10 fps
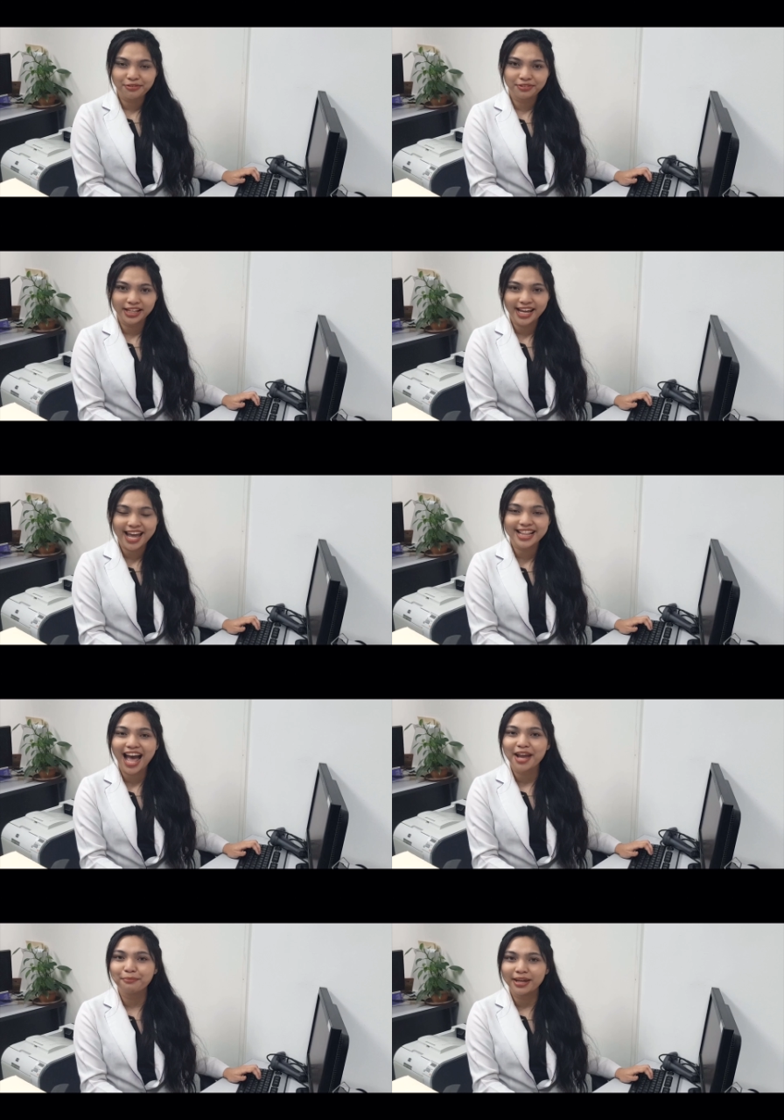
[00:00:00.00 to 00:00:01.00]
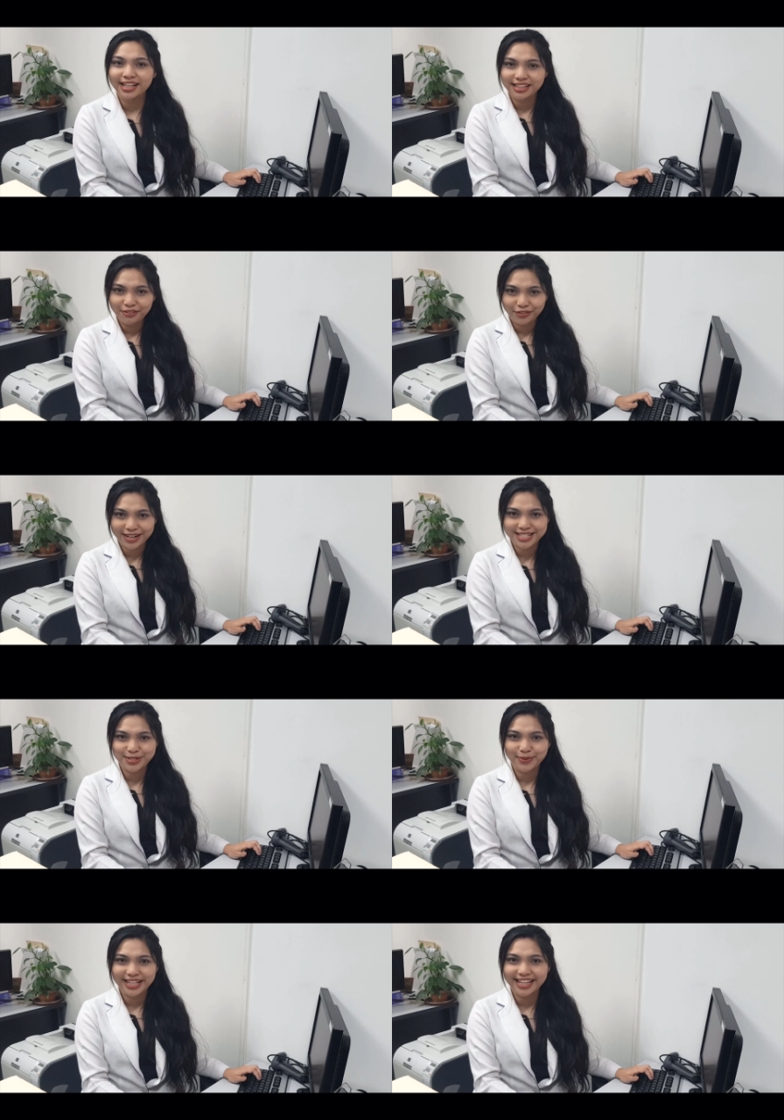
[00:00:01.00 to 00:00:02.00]
and I make difference with
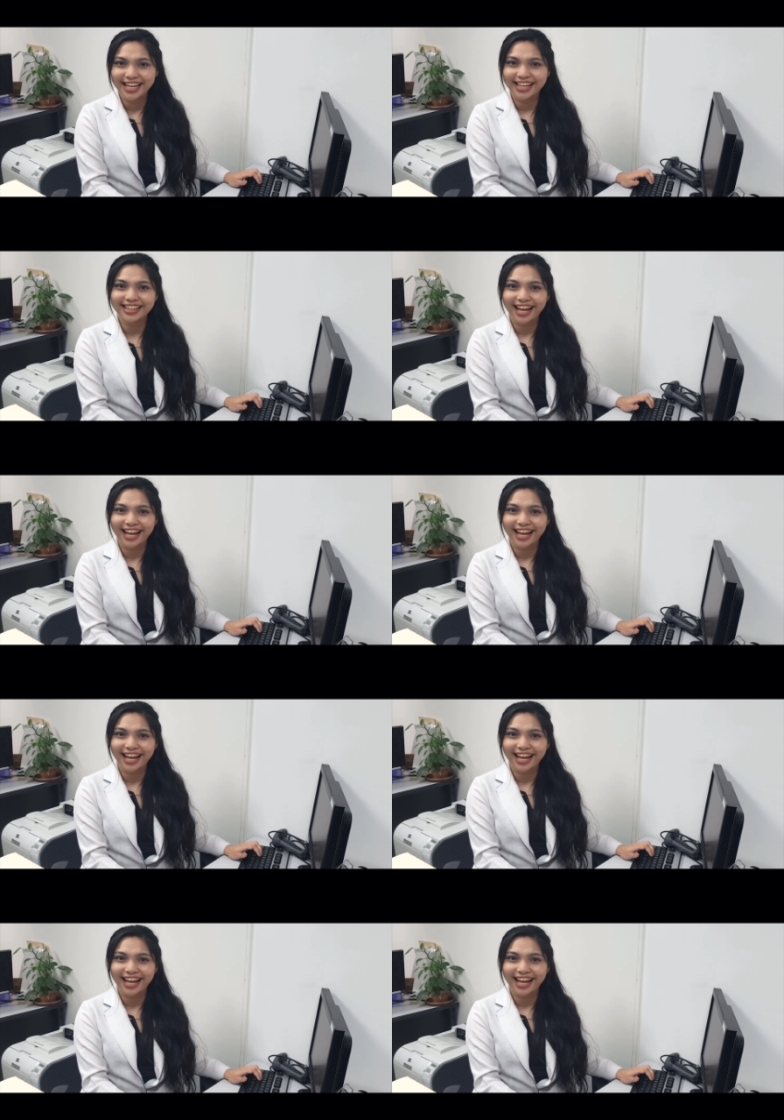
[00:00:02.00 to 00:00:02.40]
the data.